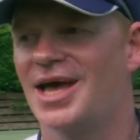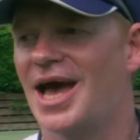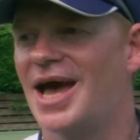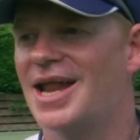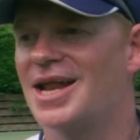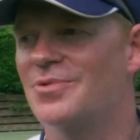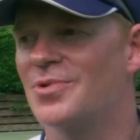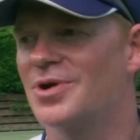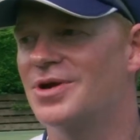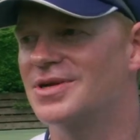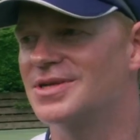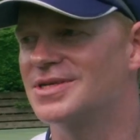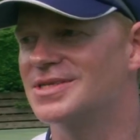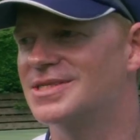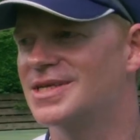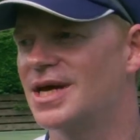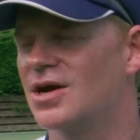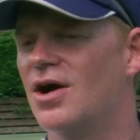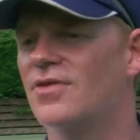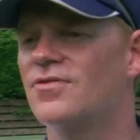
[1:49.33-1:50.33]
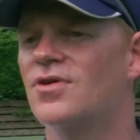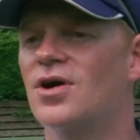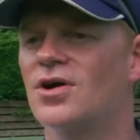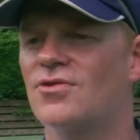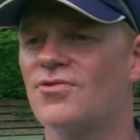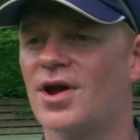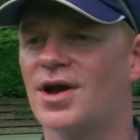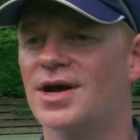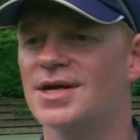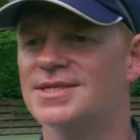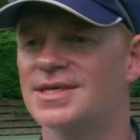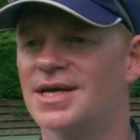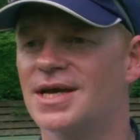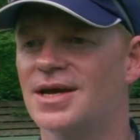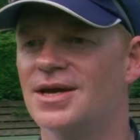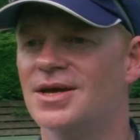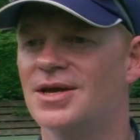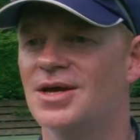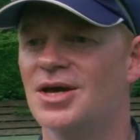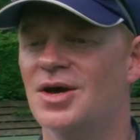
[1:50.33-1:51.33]
Anyone can say, oh, I've got a great
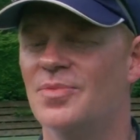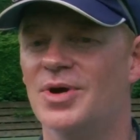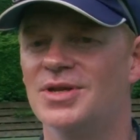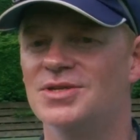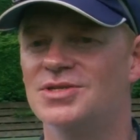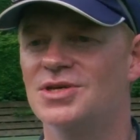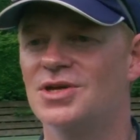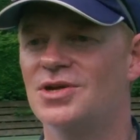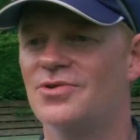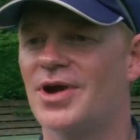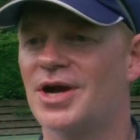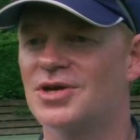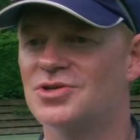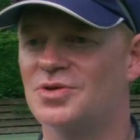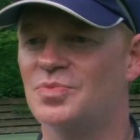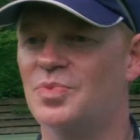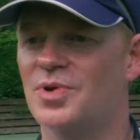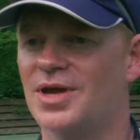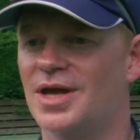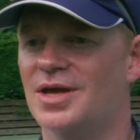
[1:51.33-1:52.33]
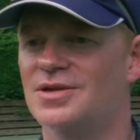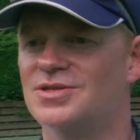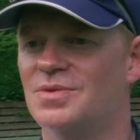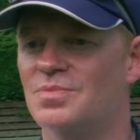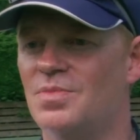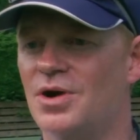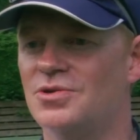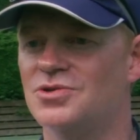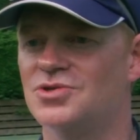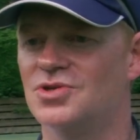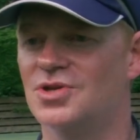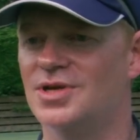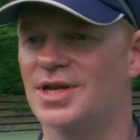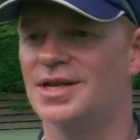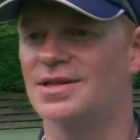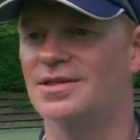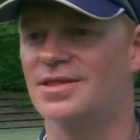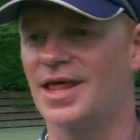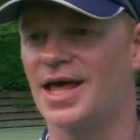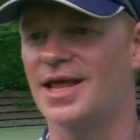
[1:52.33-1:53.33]
idea. But until you actually put it into motion
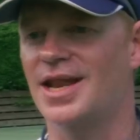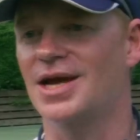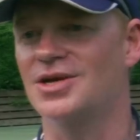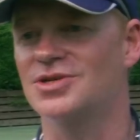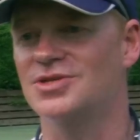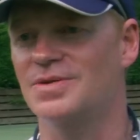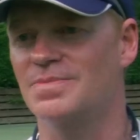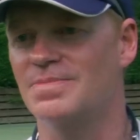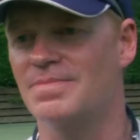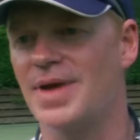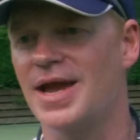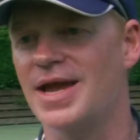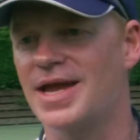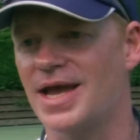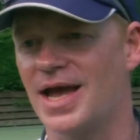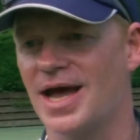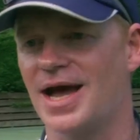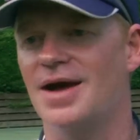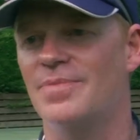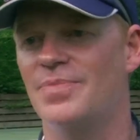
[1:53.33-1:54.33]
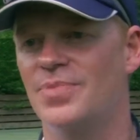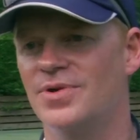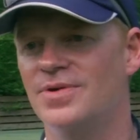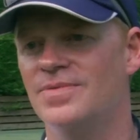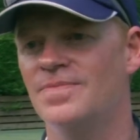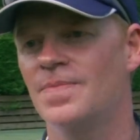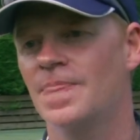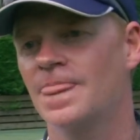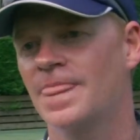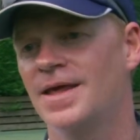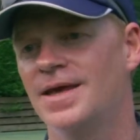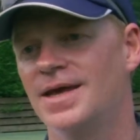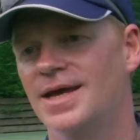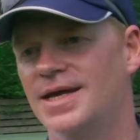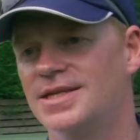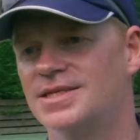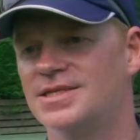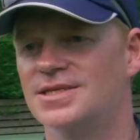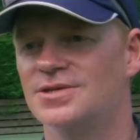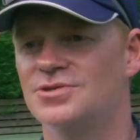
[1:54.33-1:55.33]
and then actually make it happen,
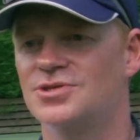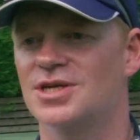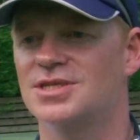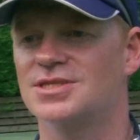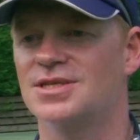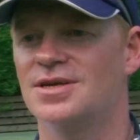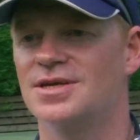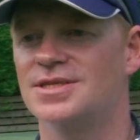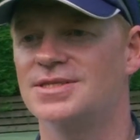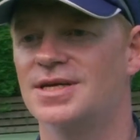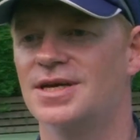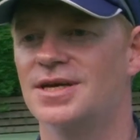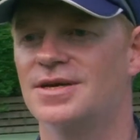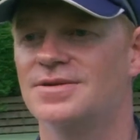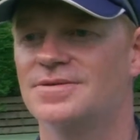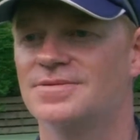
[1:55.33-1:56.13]
it's still just an idea.